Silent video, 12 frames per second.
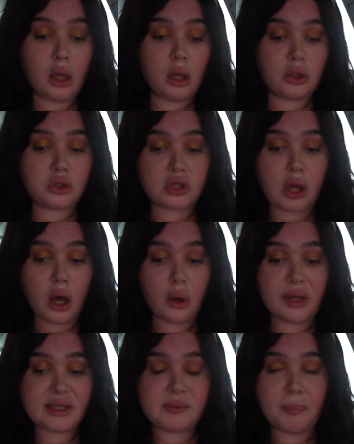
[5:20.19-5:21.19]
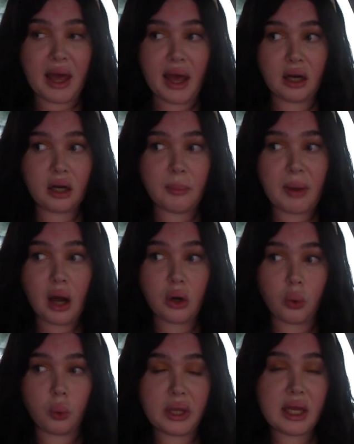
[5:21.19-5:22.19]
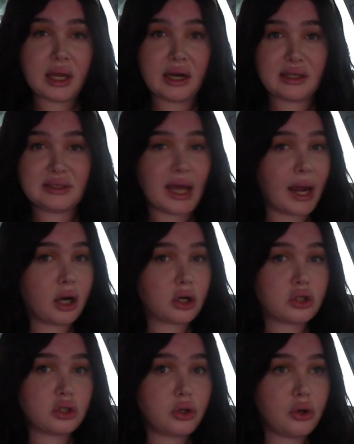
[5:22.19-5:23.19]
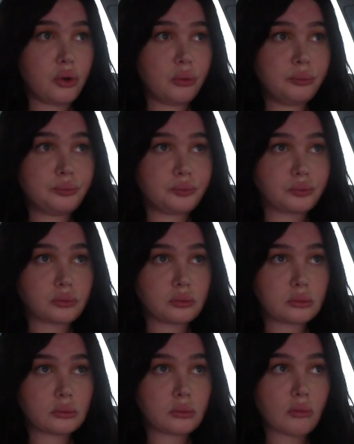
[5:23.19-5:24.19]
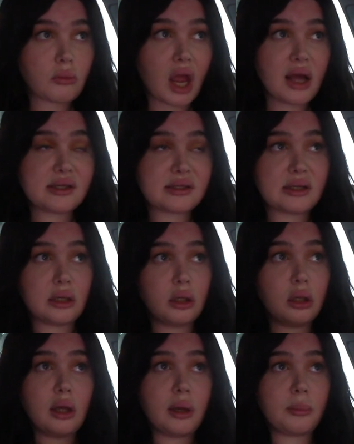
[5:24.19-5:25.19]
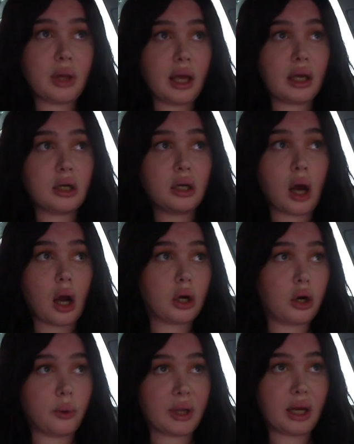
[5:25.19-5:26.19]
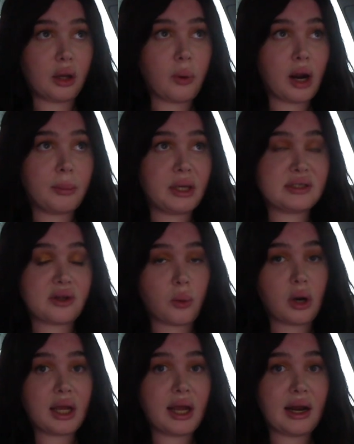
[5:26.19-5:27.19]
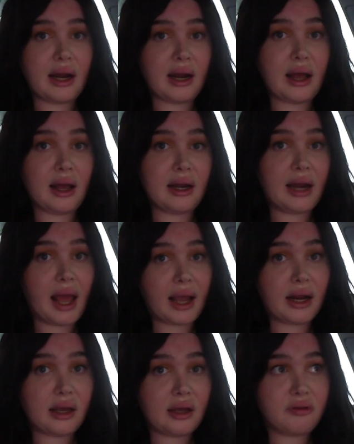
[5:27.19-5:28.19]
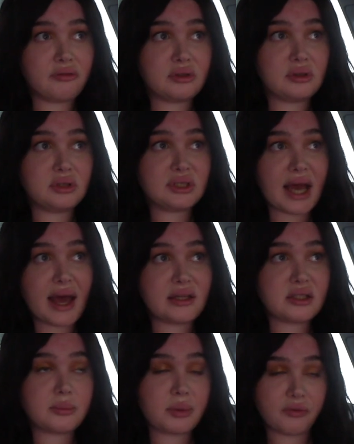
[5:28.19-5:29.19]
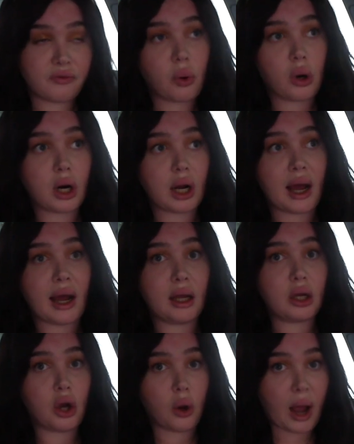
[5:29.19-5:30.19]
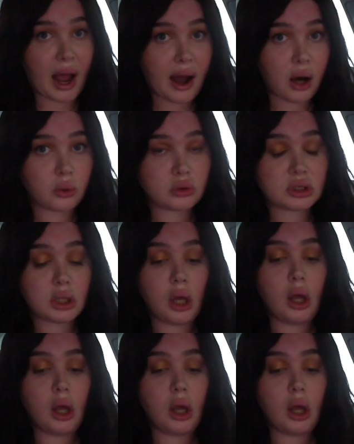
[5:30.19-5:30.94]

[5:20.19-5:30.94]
So it's been about a week and a day or two. I still am, like, not going anywhere because I want to get a negative test before I go out